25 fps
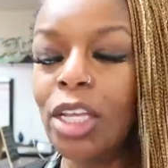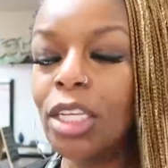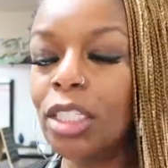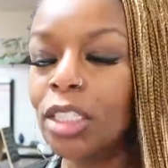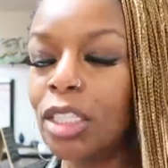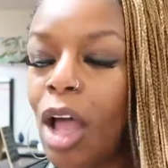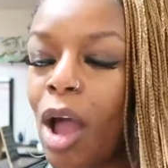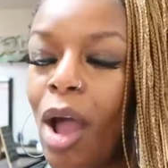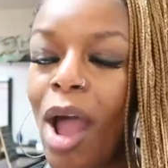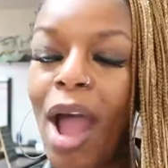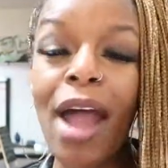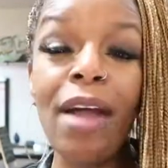
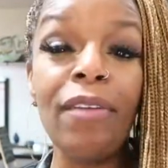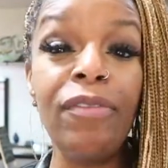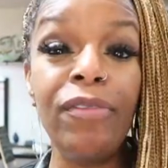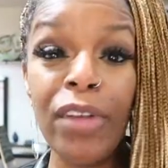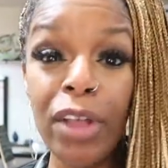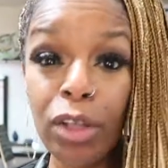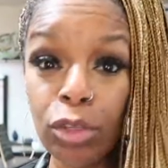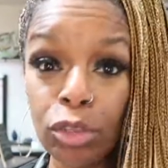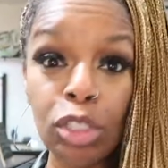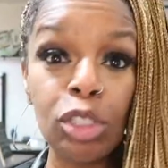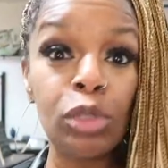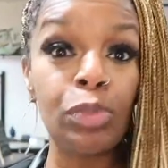So I
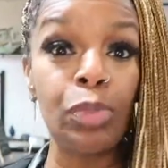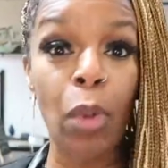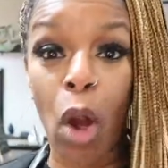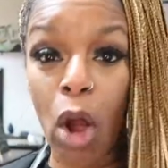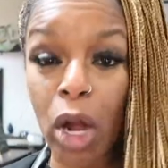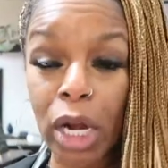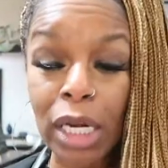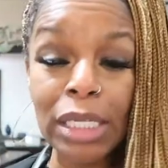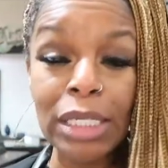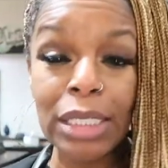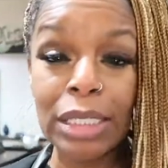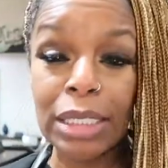felt
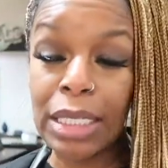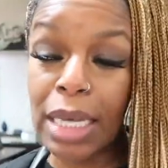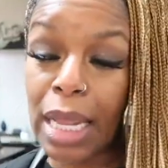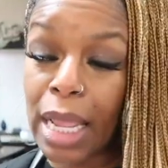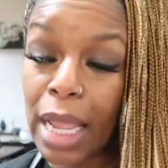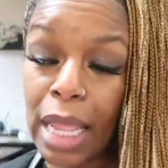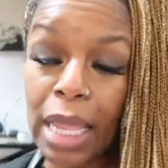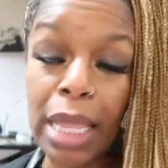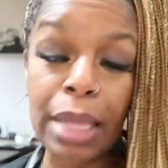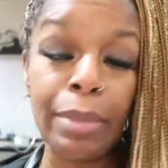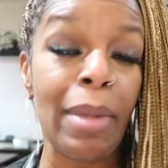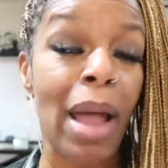sparkly
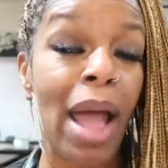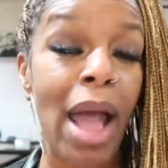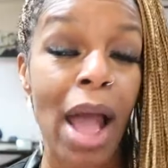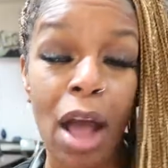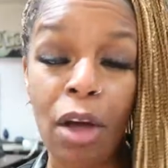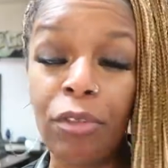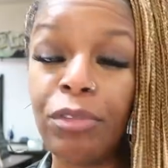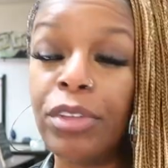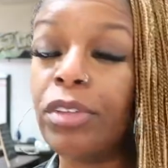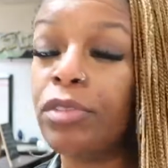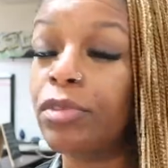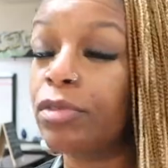today. My
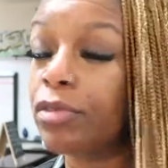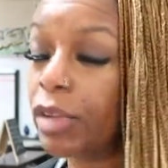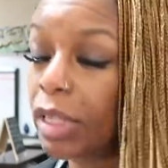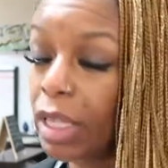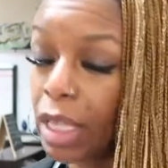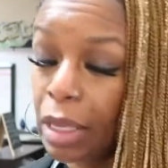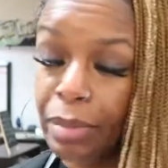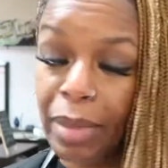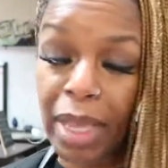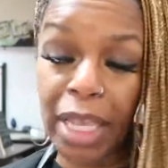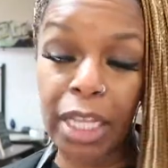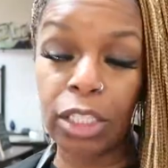outfit
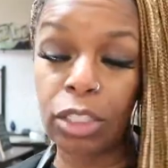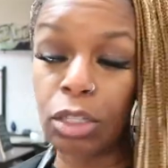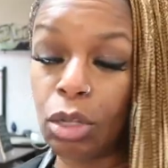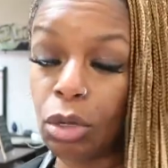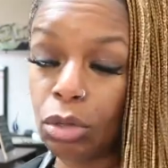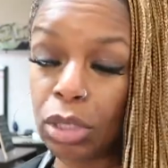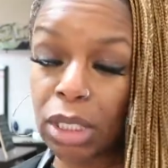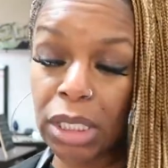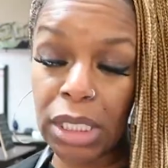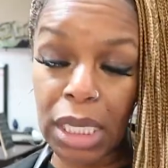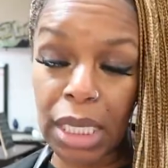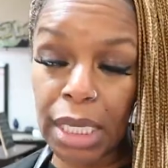really makes
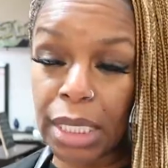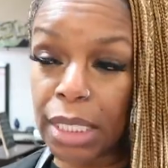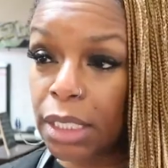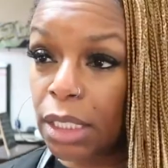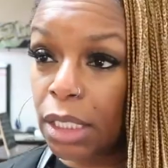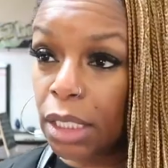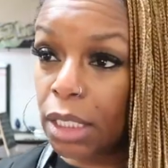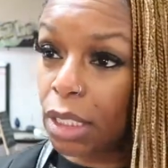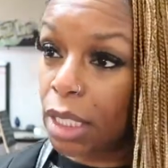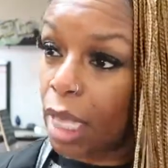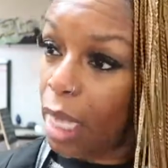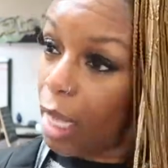no
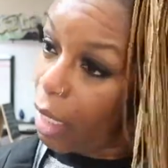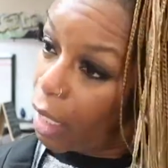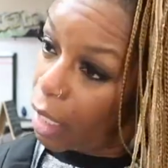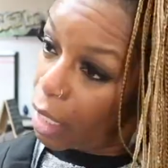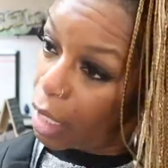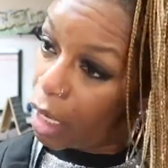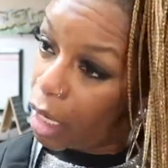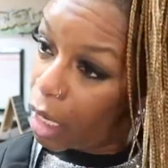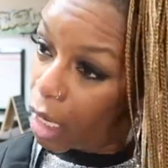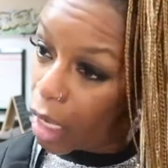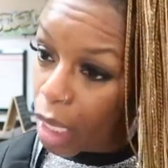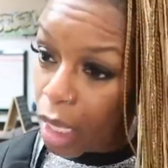sense
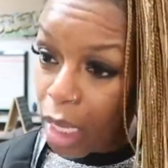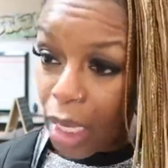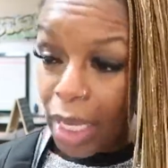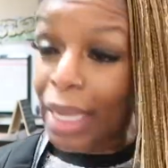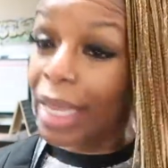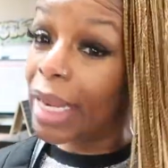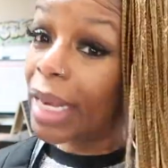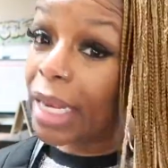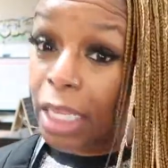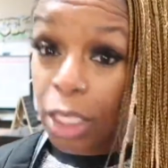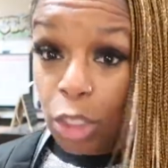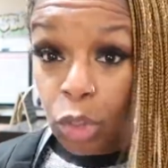and
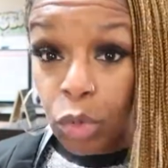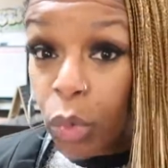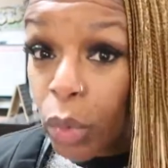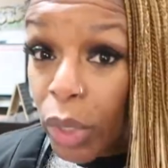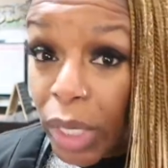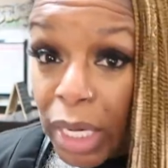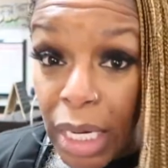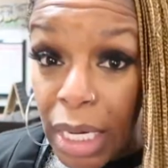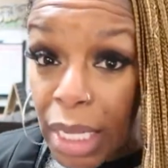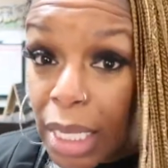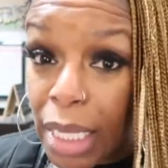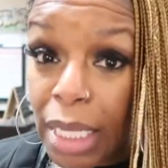it is
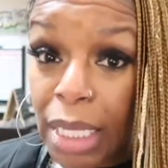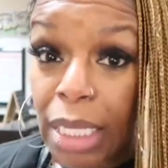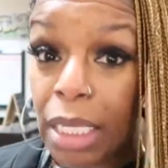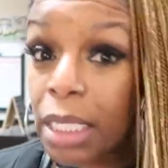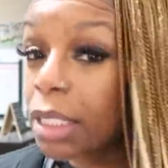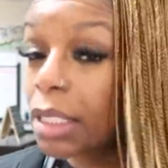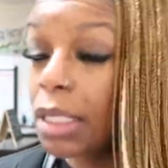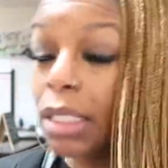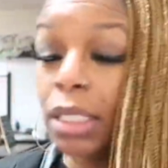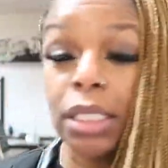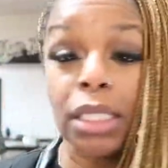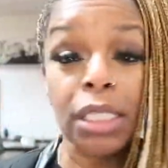what it
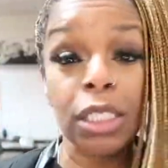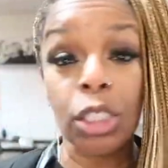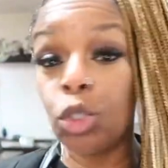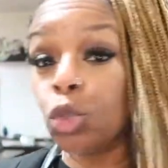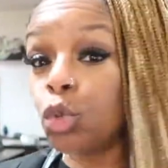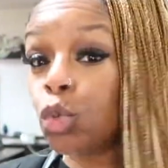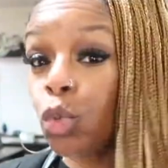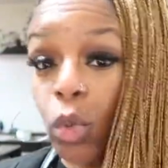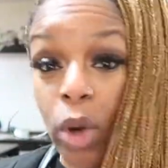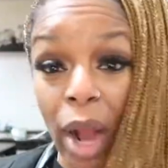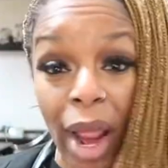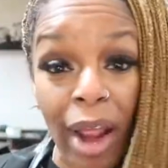is. This
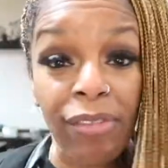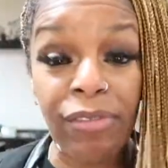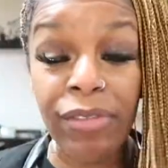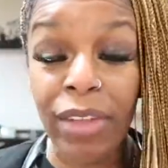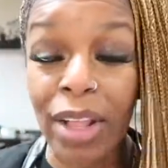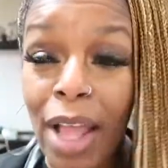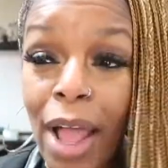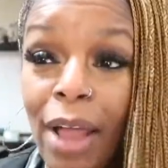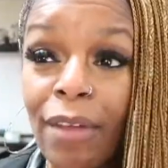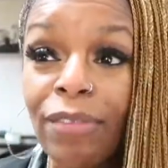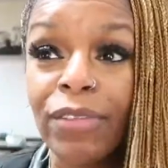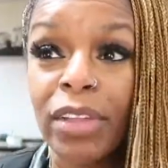is what I
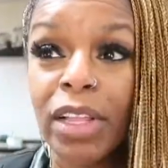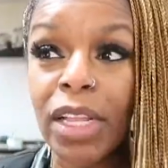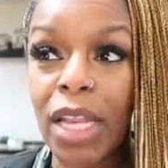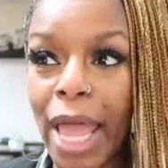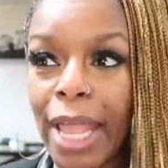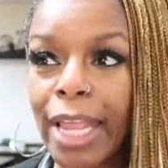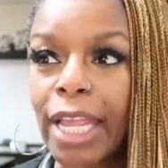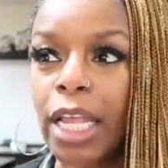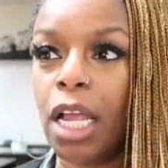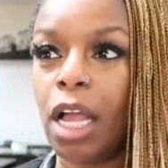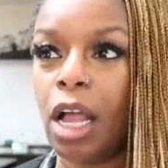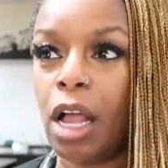felt. I felt
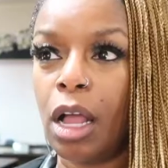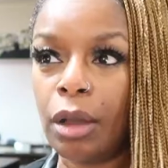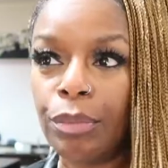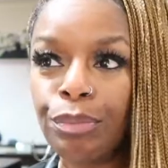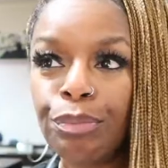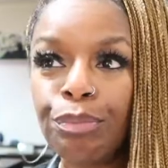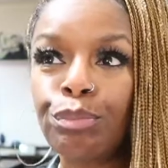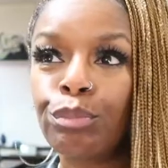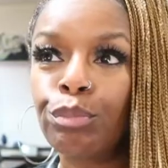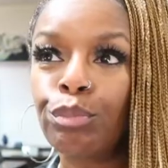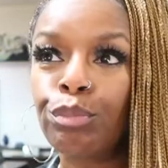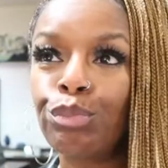like
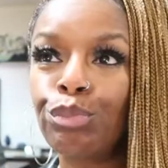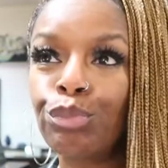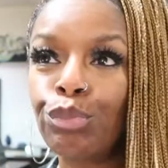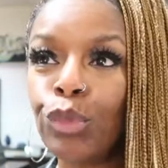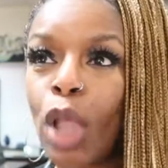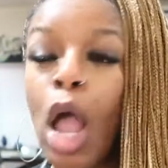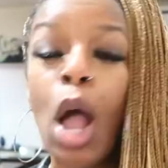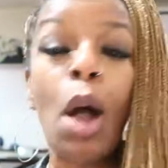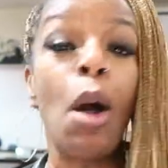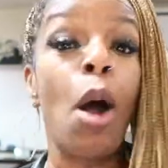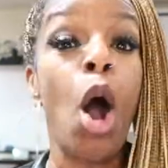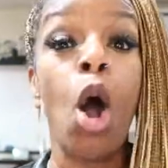
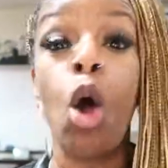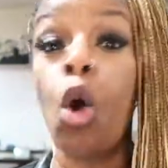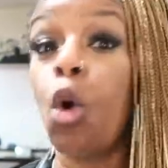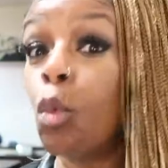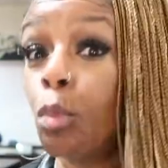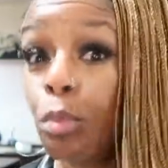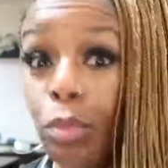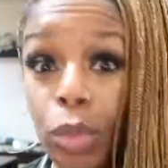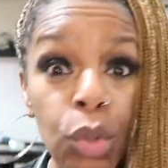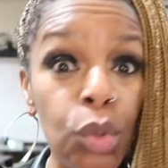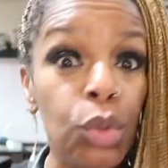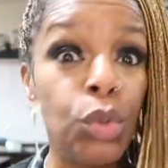a
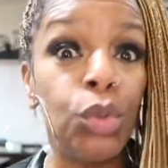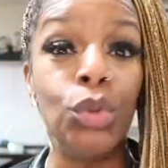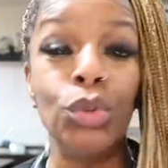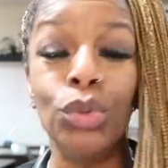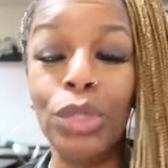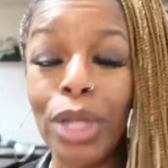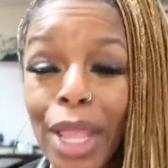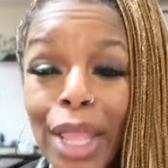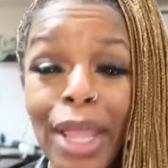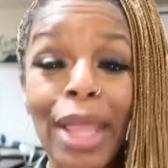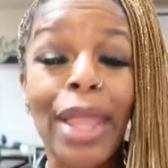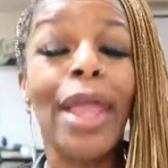whole
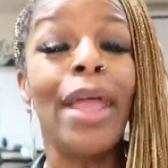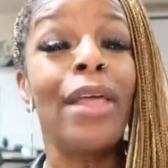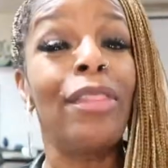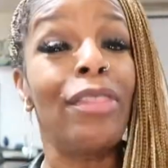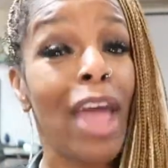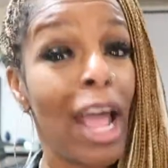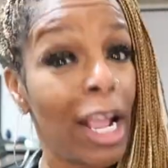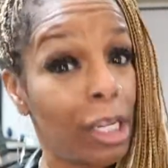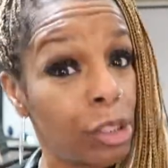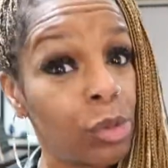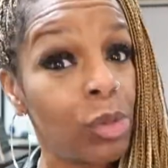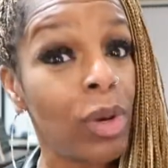mood
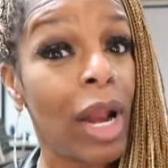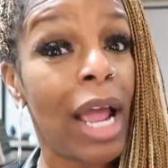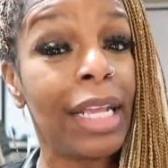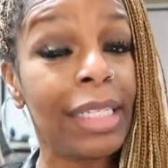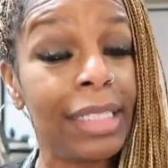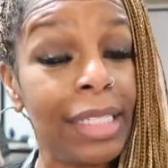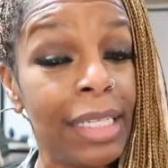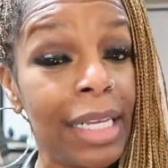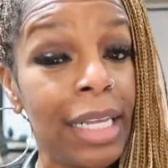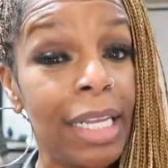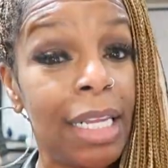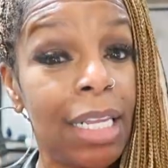and that's what I
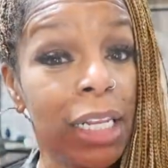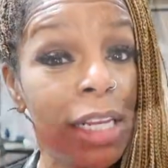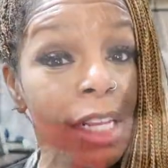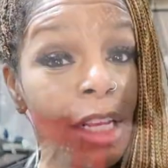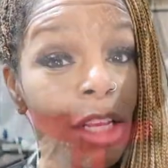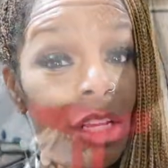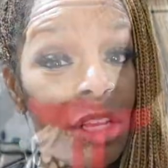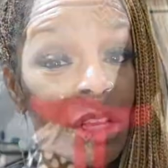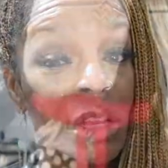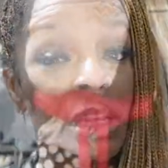did.